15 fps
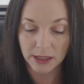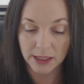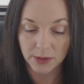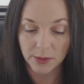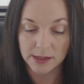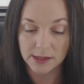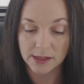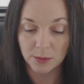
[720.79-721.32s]
with
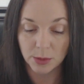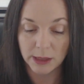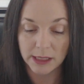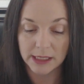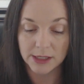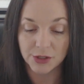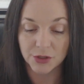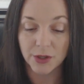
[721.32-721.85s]
liquids,
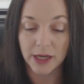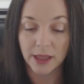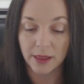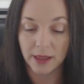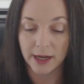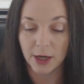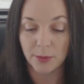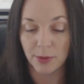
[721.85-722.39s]
completed during
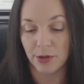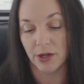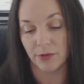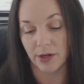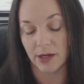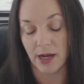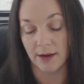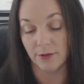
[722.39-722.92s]

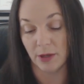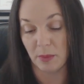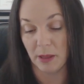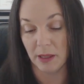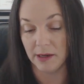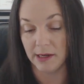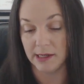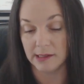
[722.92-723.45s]
therapeutic recovery
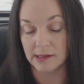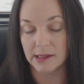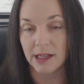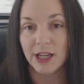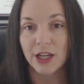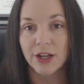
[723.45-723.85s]
periods.